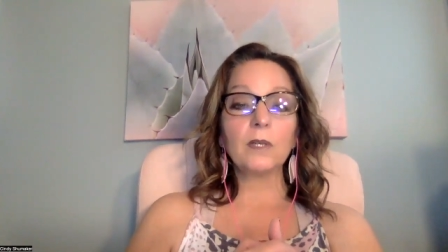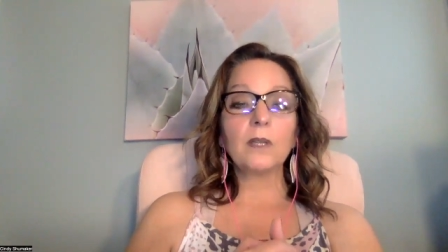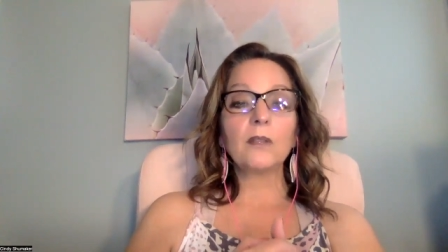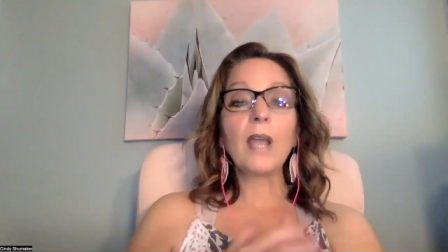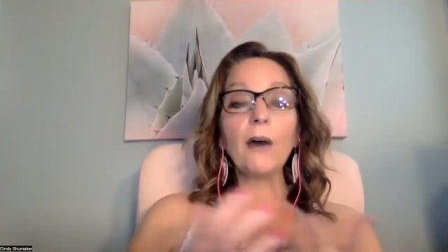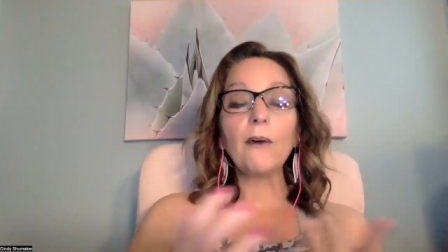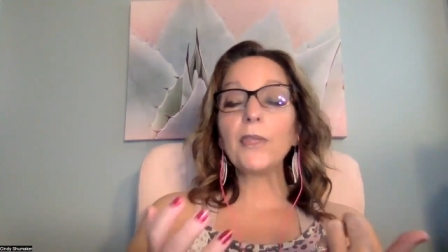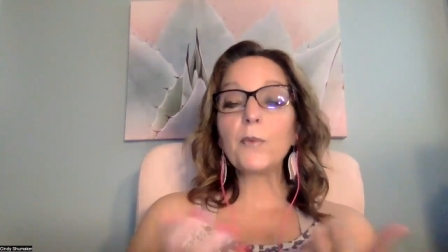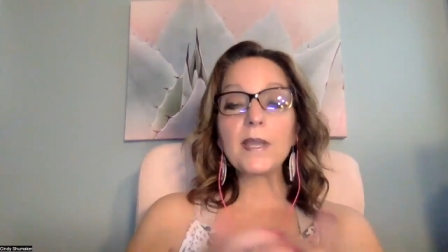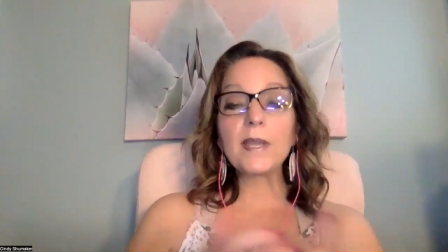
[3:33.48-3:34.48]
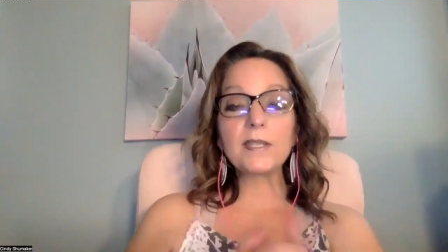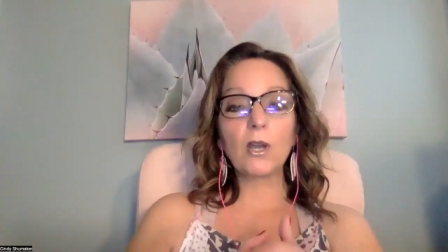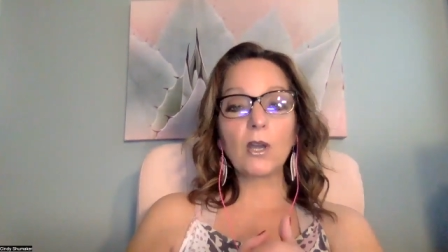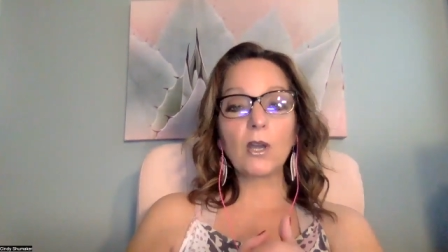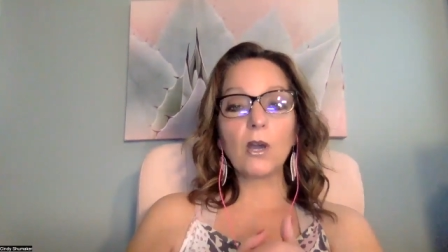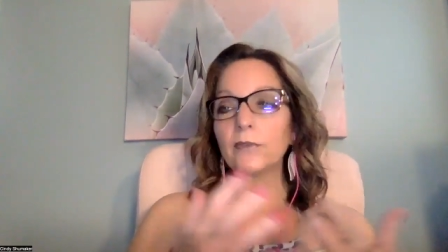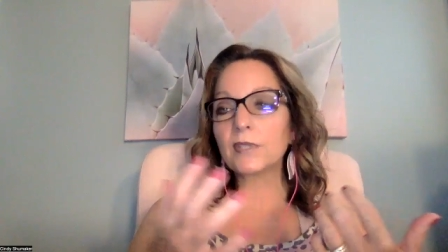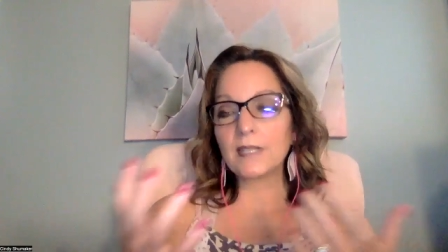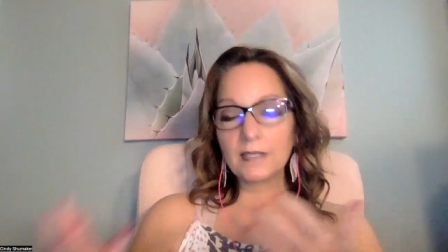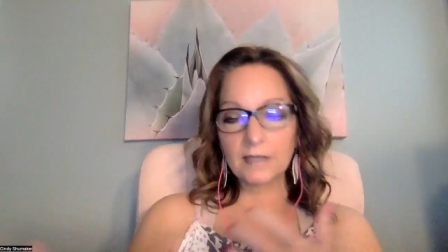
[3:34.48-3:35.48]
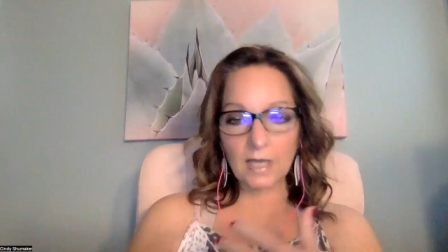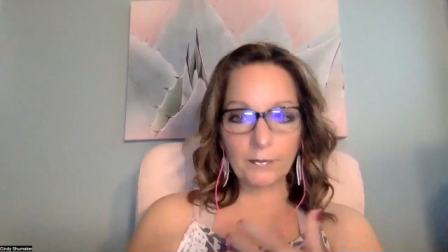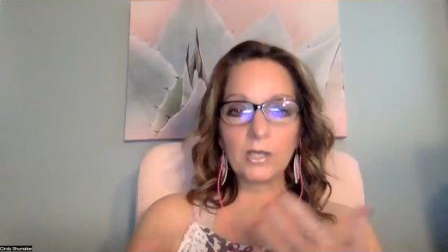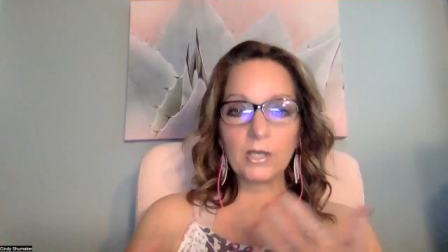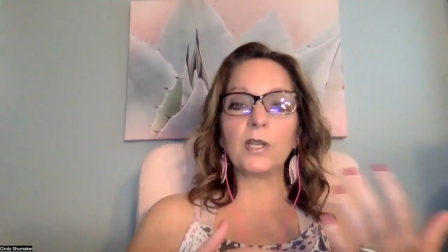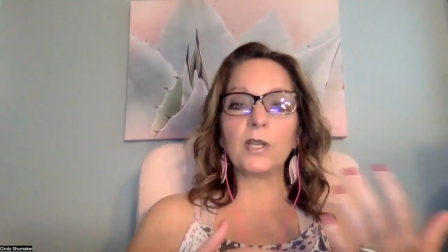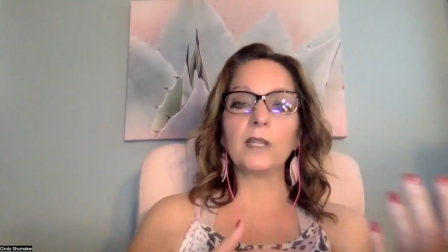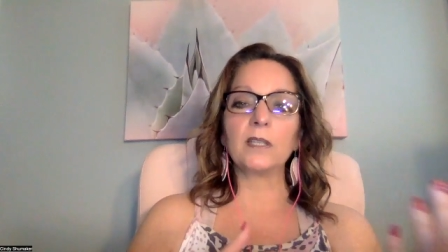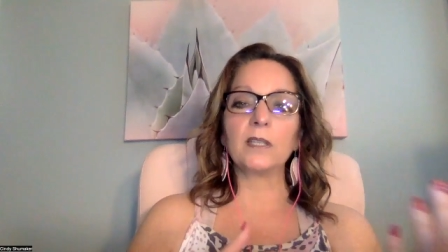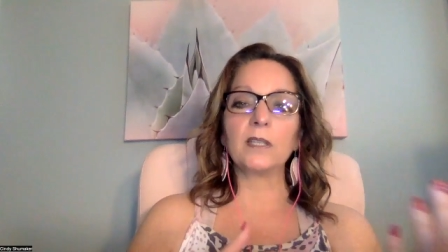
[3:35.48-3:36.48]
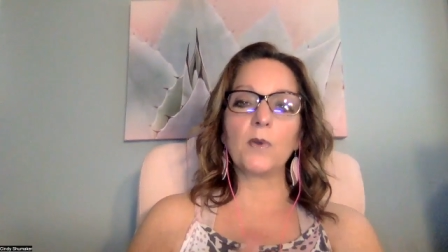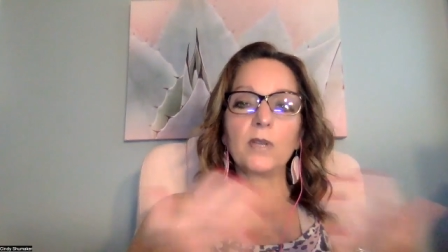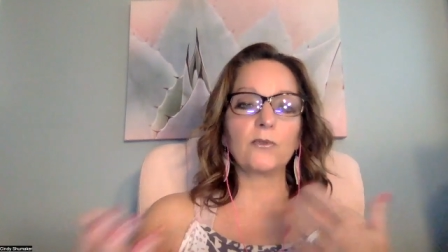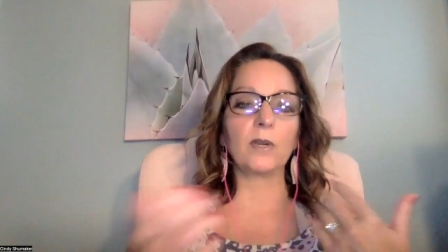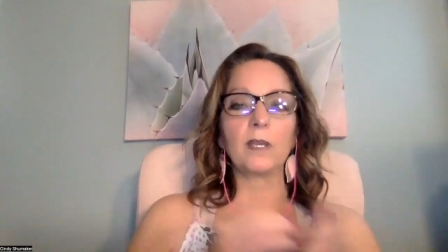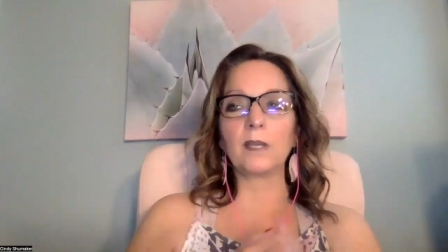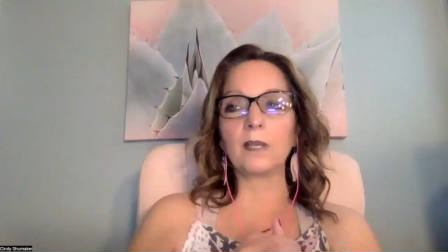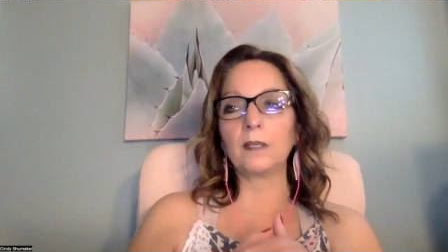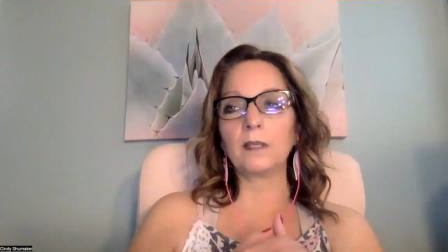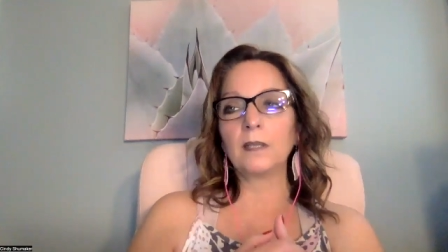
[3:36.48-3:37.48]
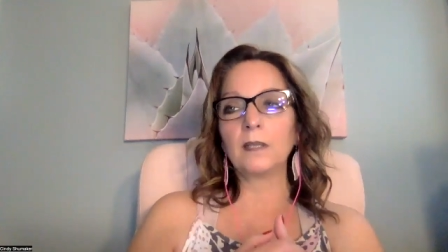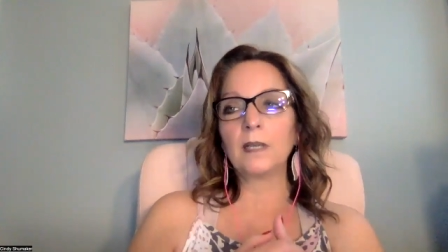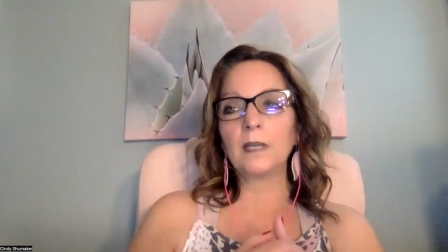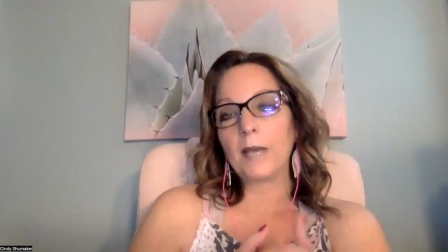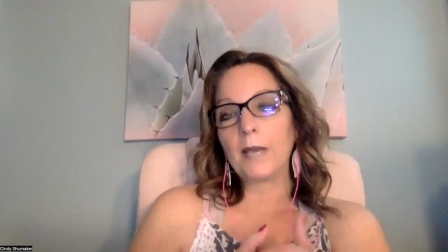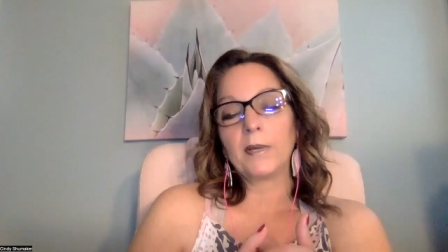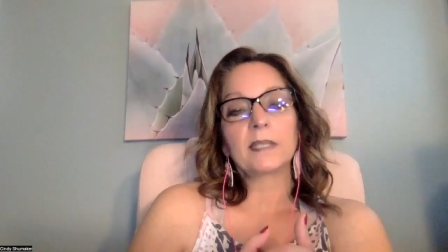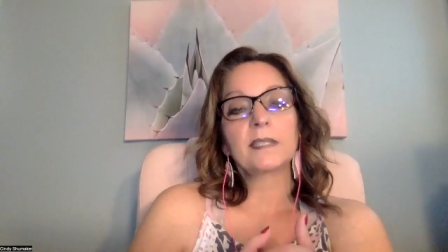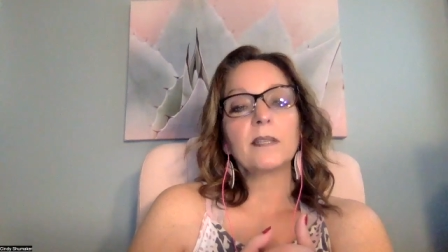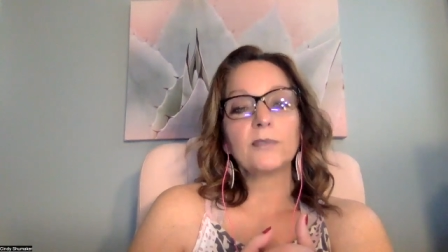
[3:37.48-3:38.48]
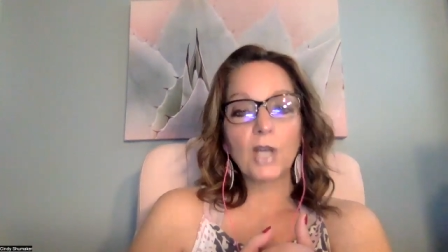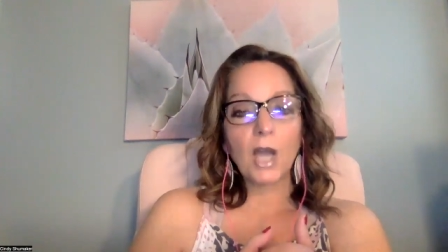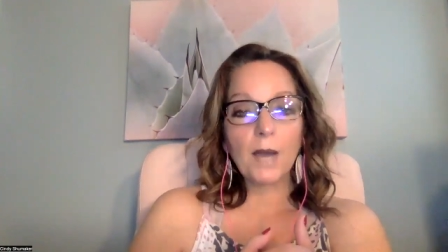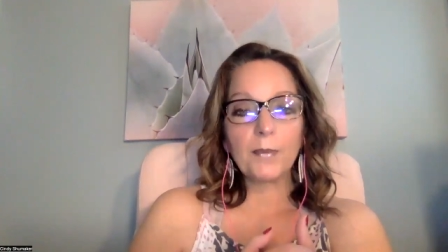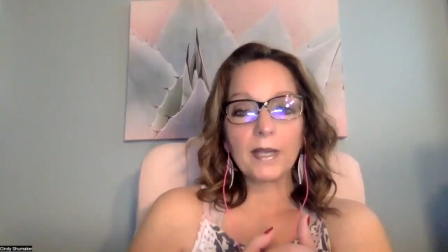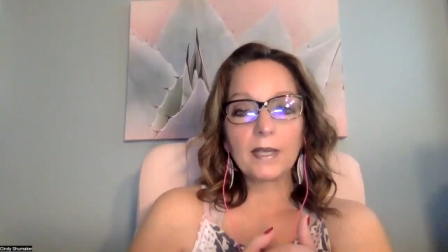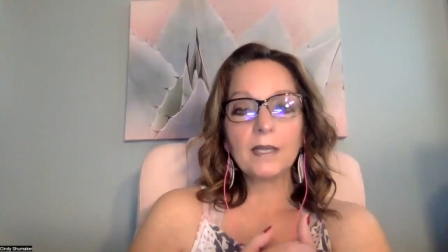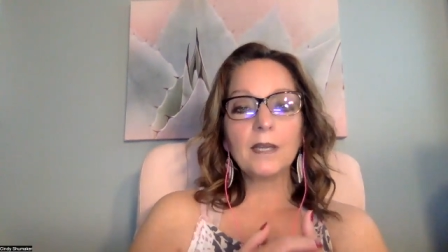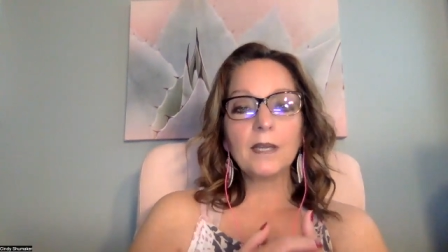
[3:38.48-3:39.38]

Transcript: They're healthy ways to cope versus things like binge eating, smoking, drinking, gambling, excessive shopping.